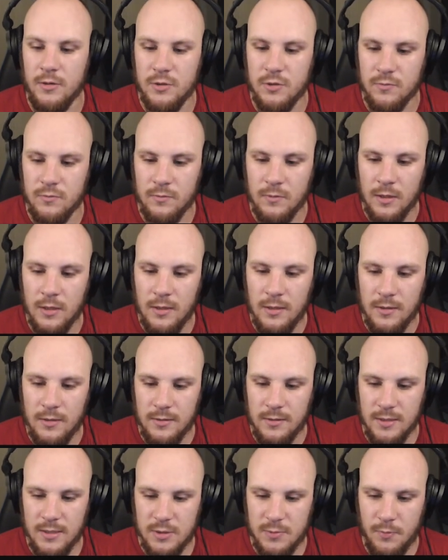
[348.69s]
So
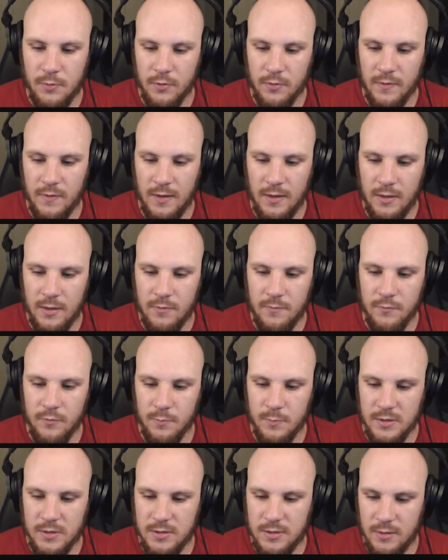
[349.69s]
this point here
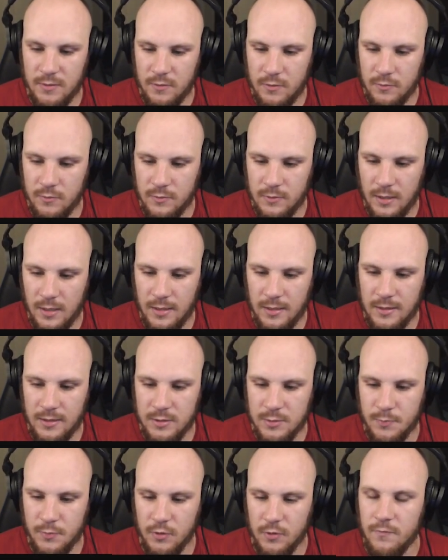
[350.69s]
would be 0 and
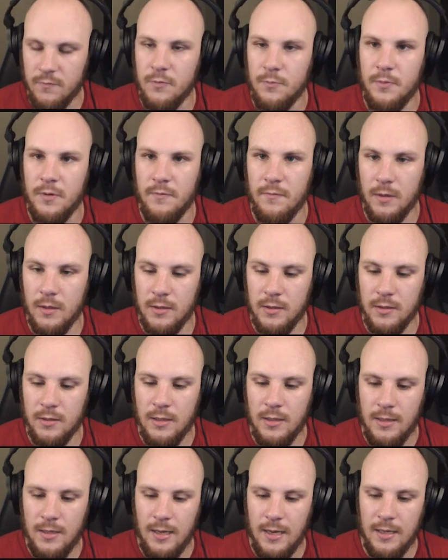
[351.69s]
this point would be
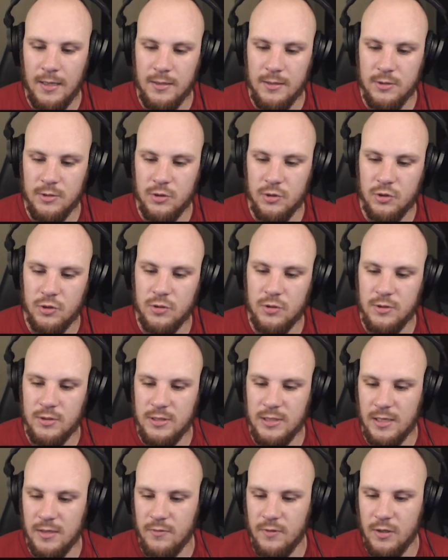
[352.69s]
1, and it just
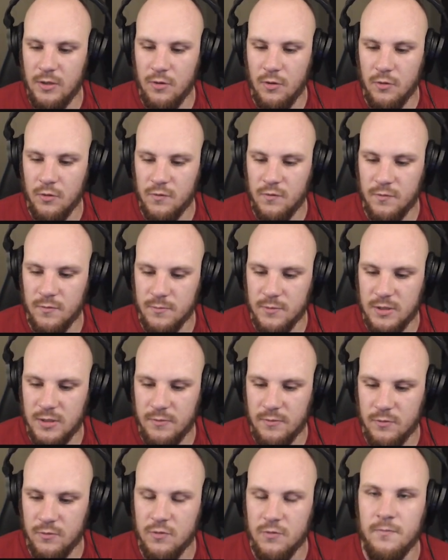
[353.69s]
generally goes from
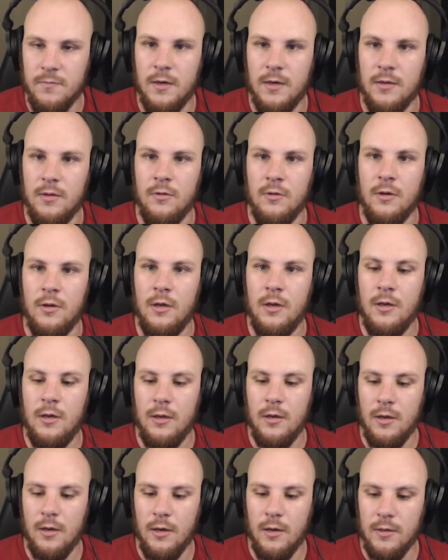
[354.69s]
0 to 1
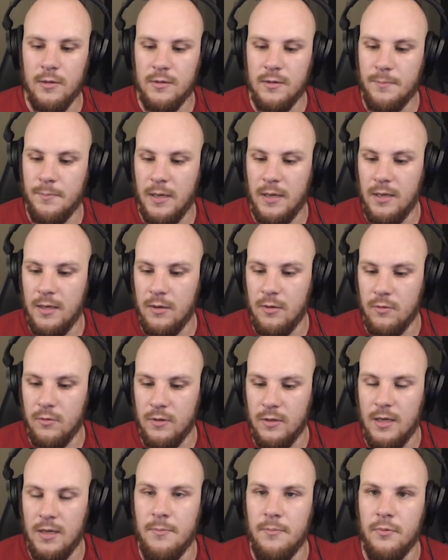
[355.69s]
depending on
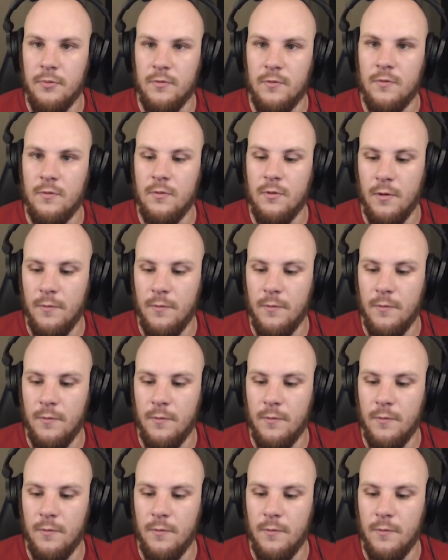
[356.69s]
the input.